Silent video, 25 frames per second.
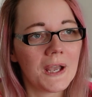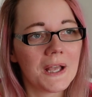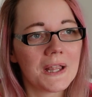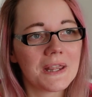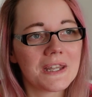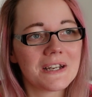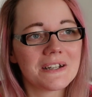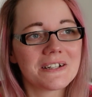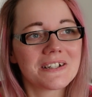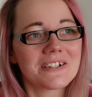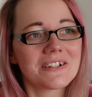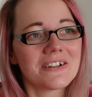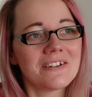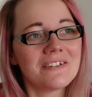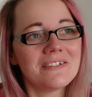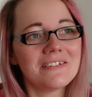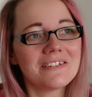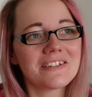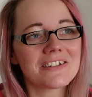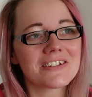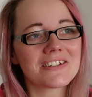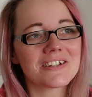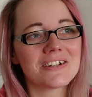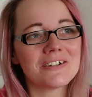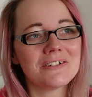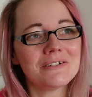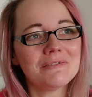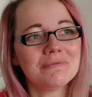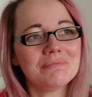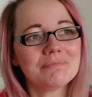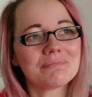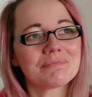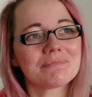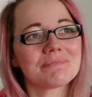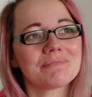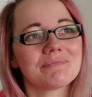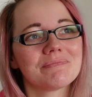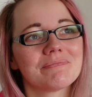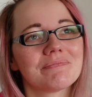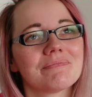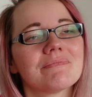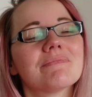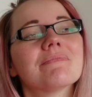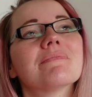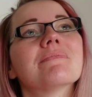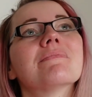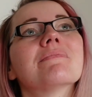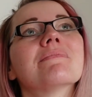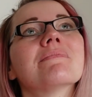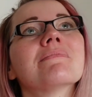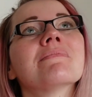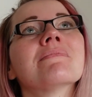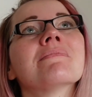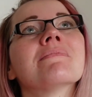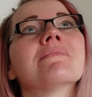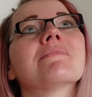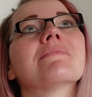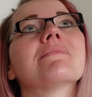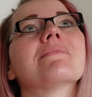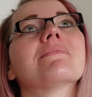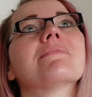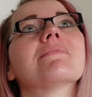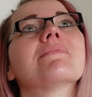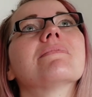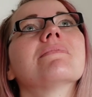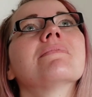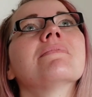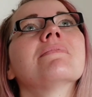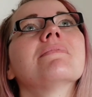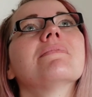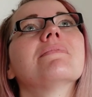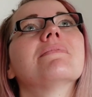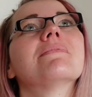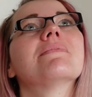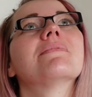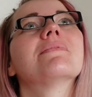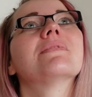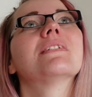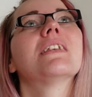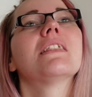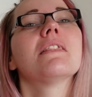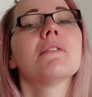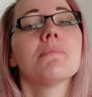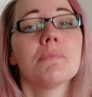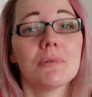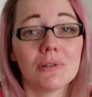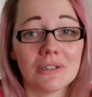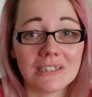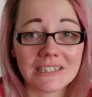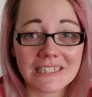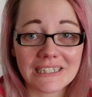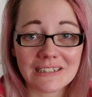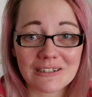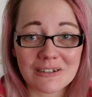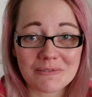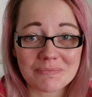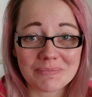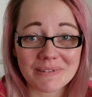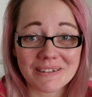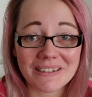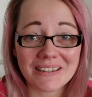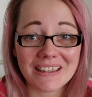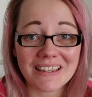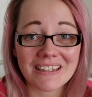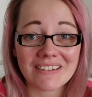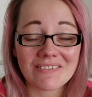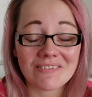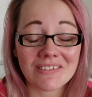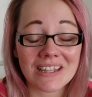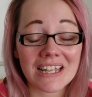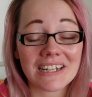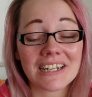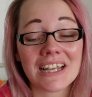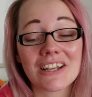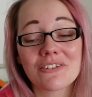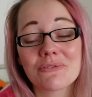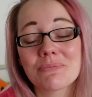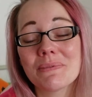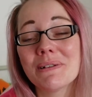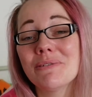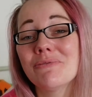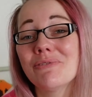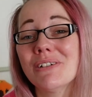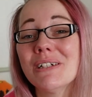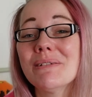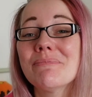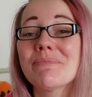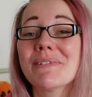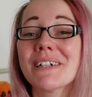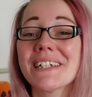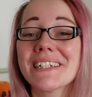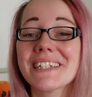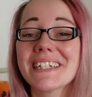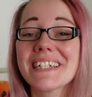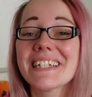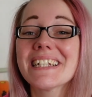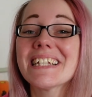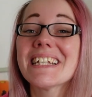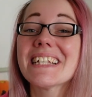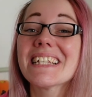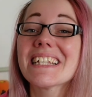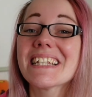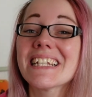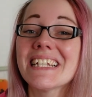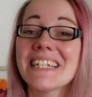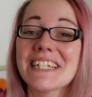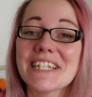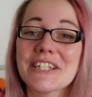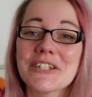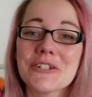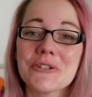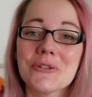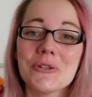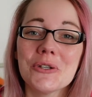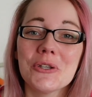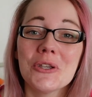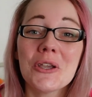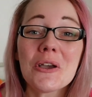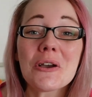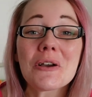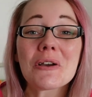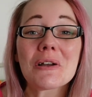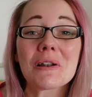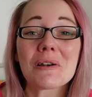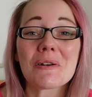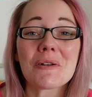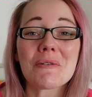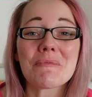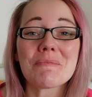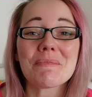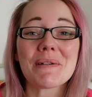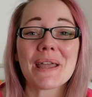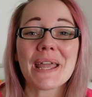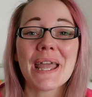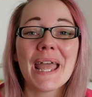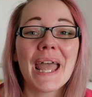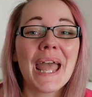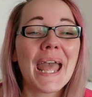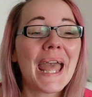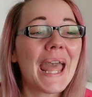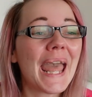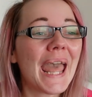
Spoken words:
There's also the bulky lobby that has been rebranded into Jökull lobby.